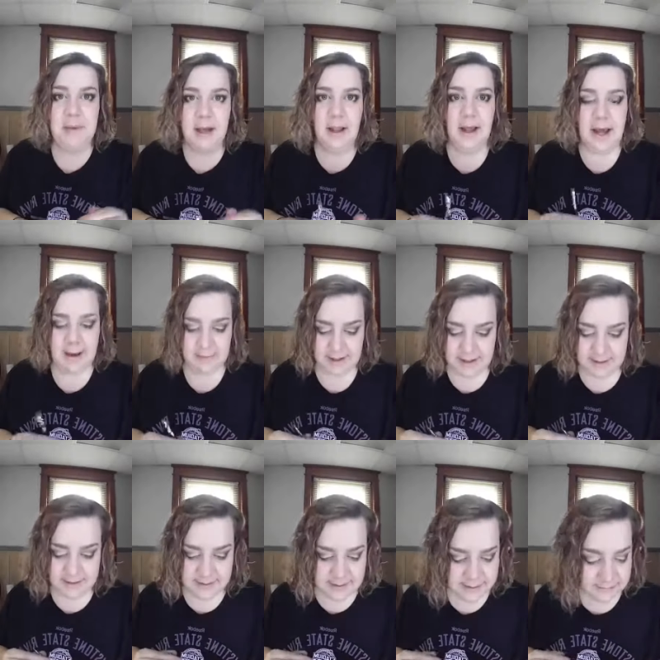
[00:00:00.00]
bell
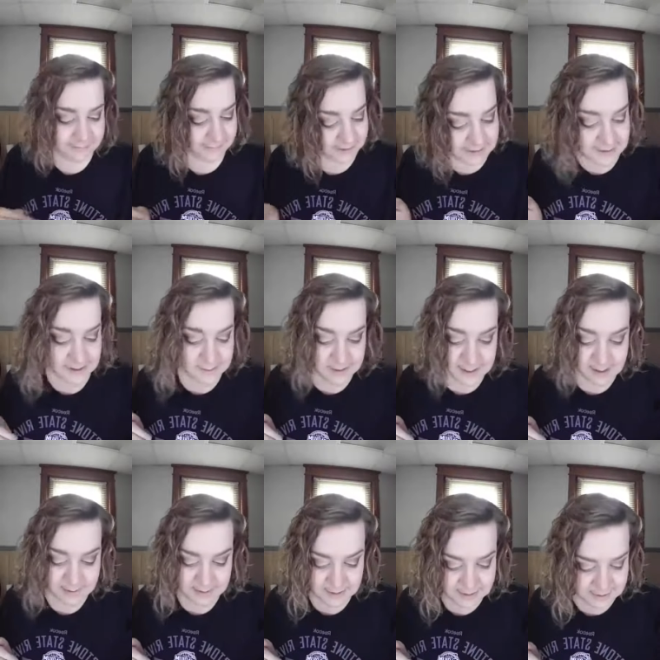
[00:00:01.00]
happened, because that's what
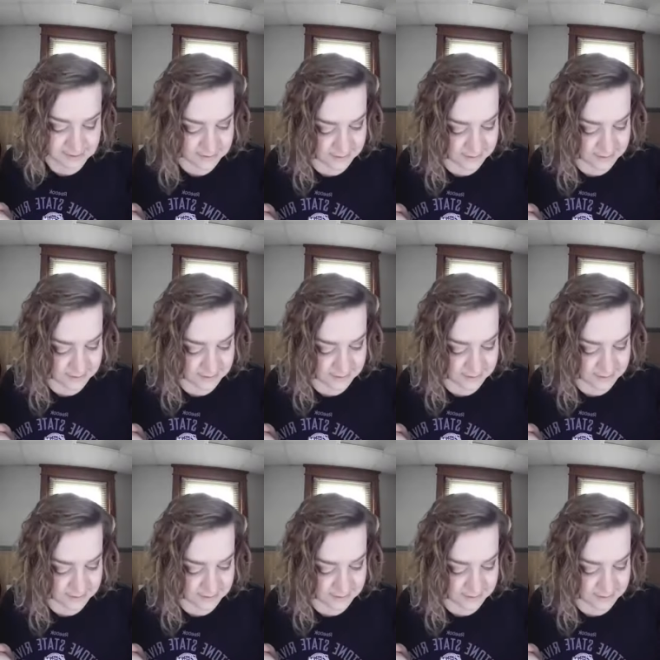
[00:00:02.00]
happens.